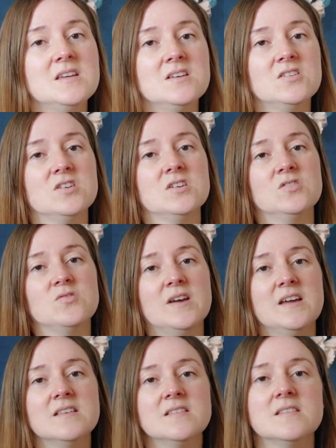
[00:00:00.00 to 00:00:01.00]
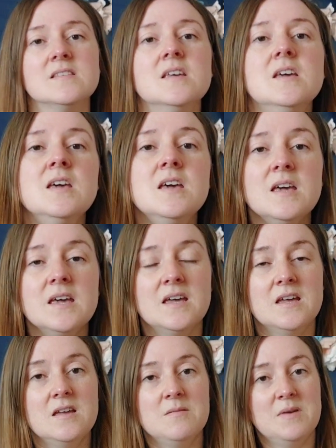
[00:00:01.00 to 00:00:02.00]
t-shirt dress,
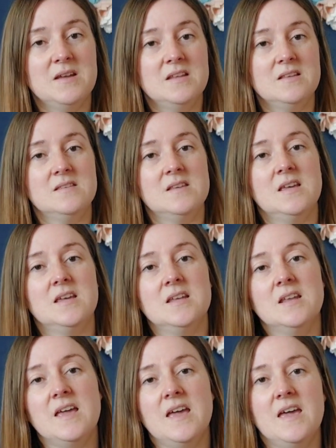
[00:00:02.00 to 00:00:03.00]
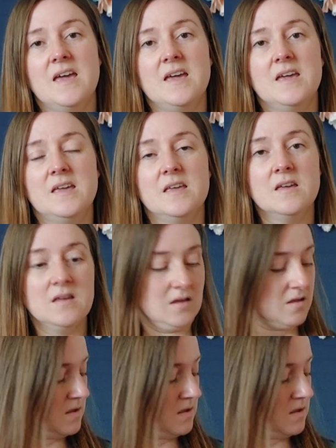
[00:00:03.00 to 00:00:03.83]
and it's in a